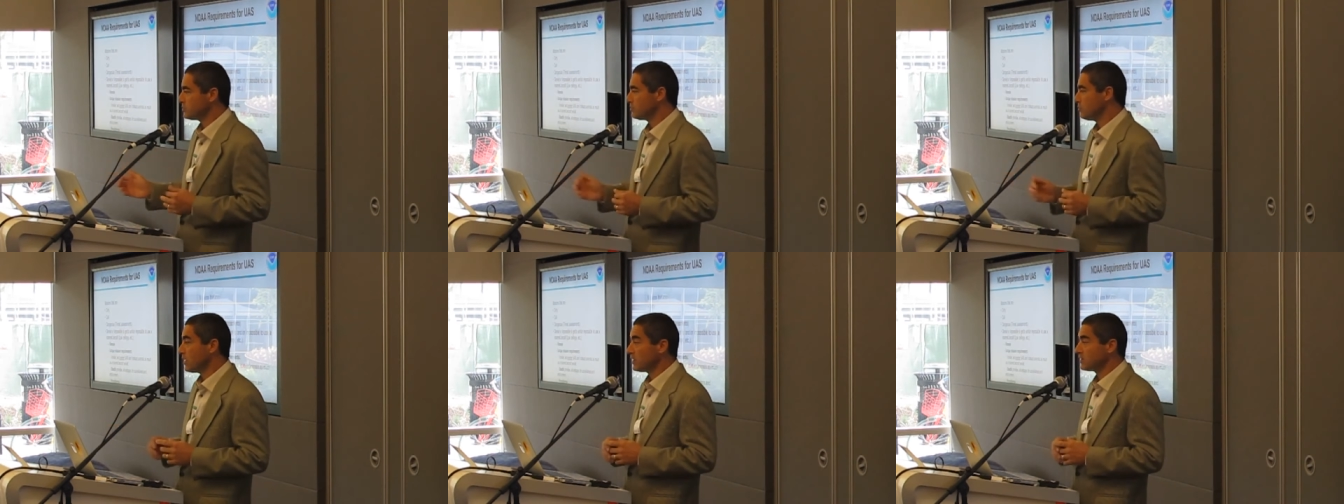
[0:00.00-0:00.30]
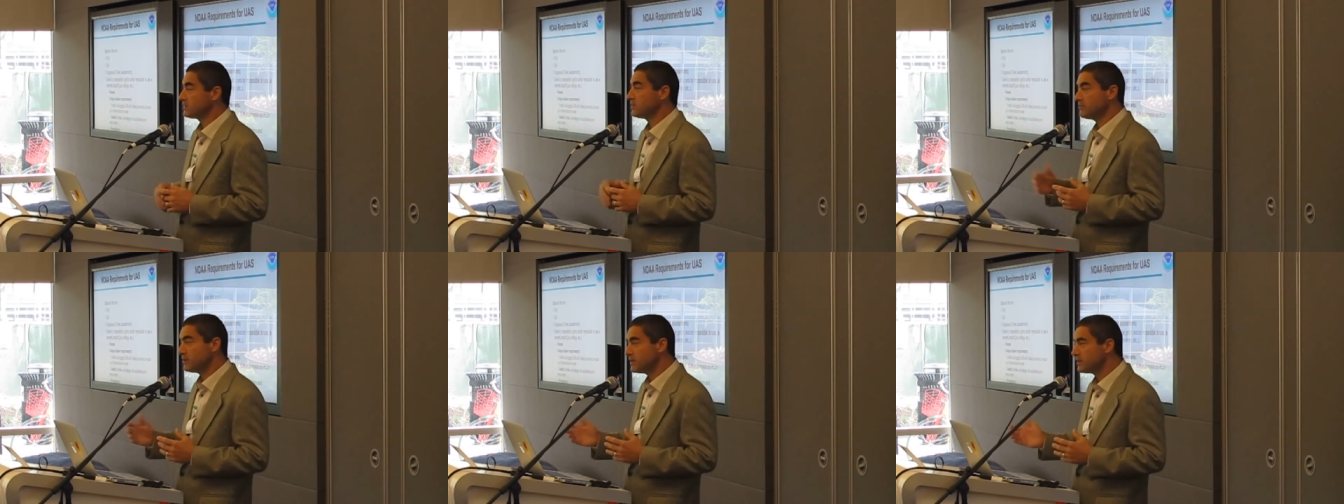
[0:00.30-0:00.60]

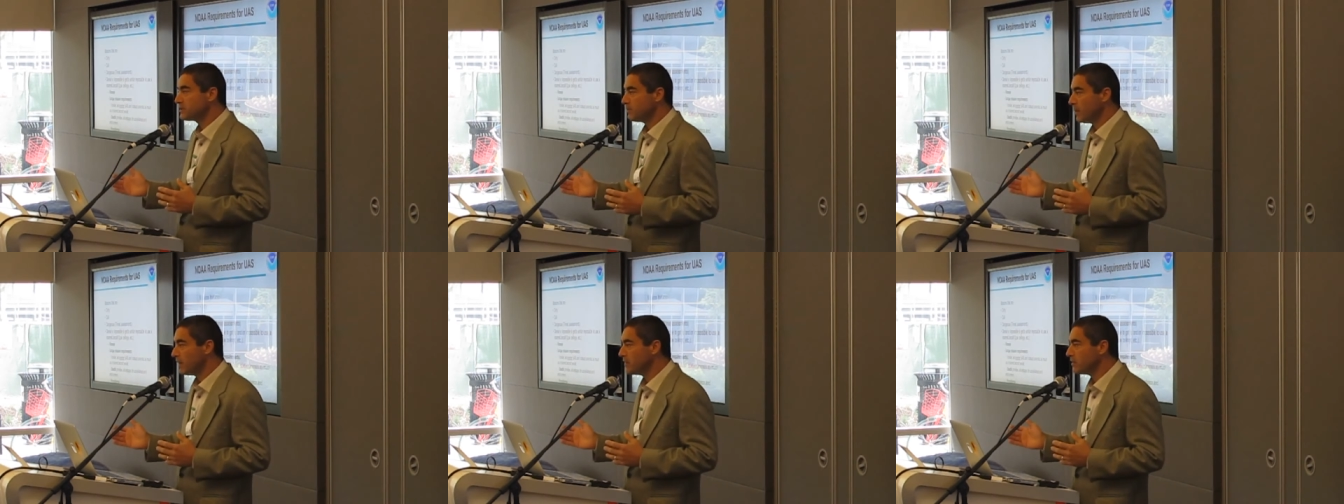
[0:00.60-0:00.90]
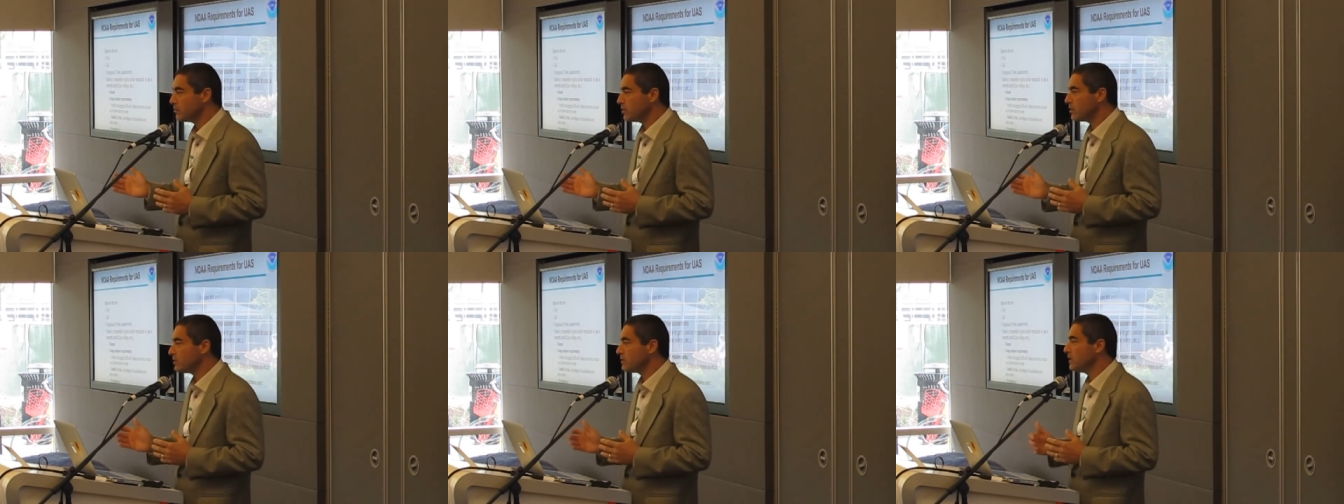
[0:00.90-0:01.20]
relatively
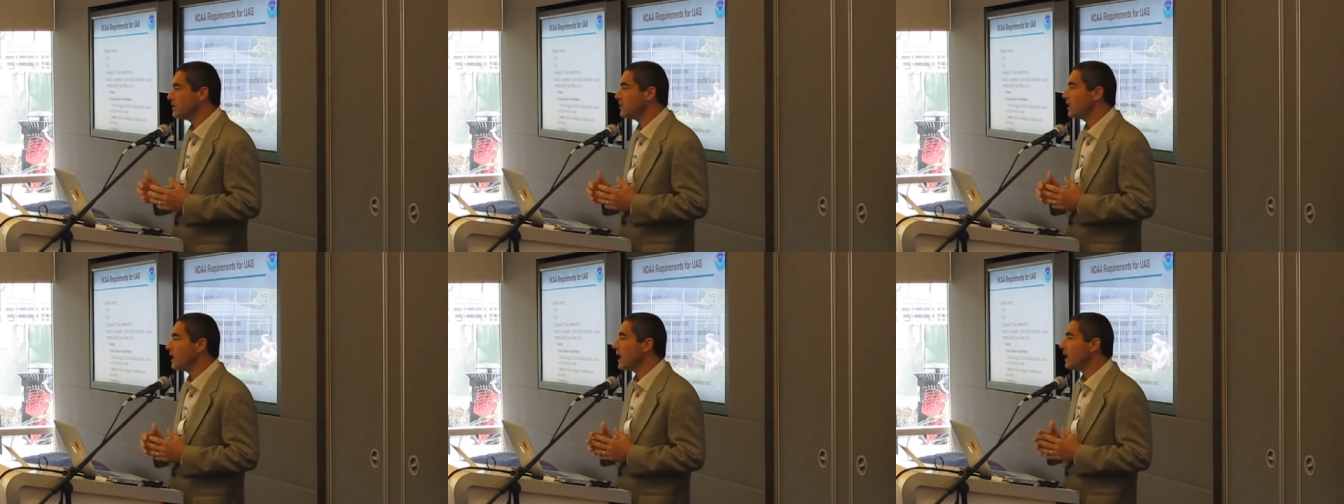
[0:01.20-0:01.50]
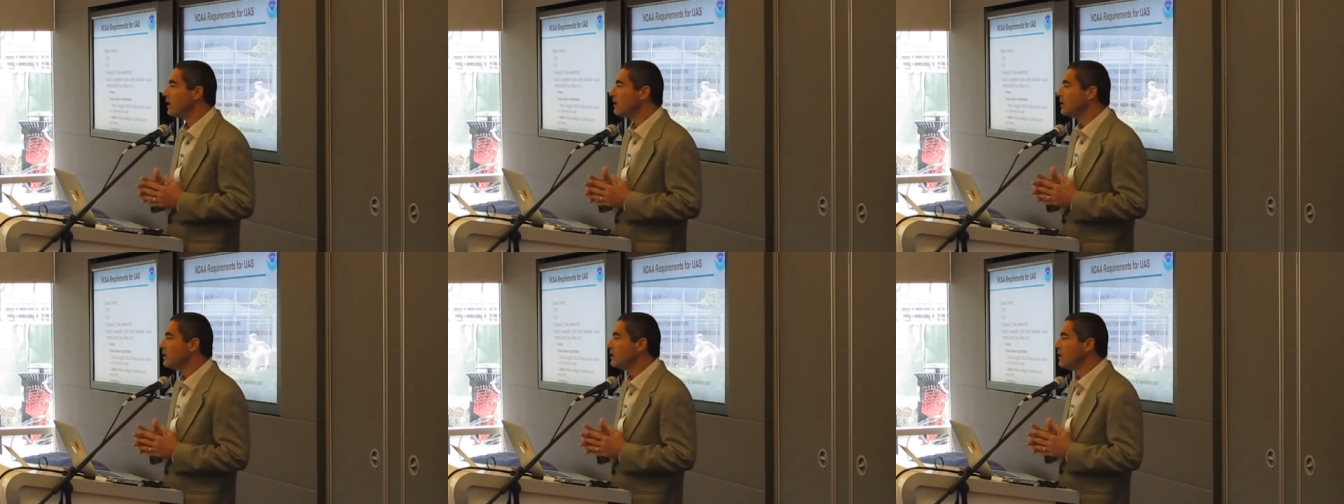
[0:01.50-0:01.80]
expendable
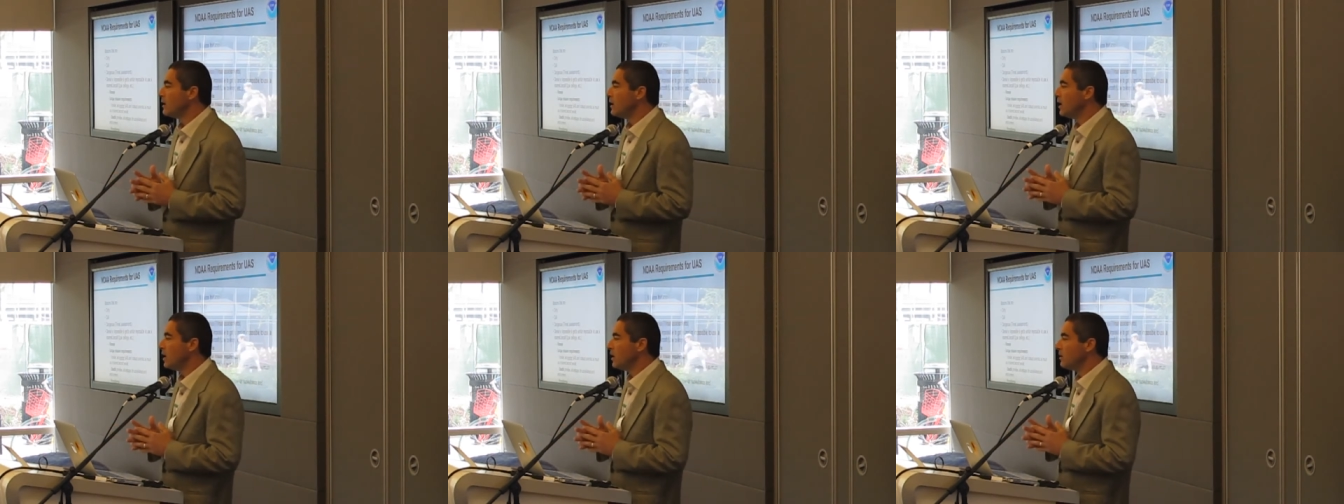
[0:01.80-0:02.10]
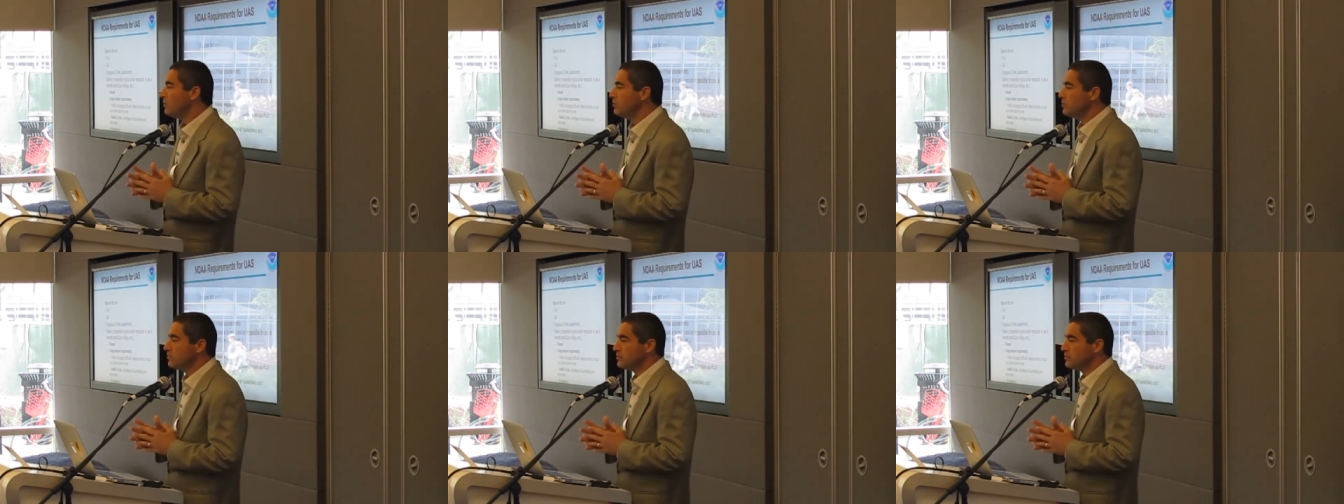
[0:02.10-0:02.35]
at that.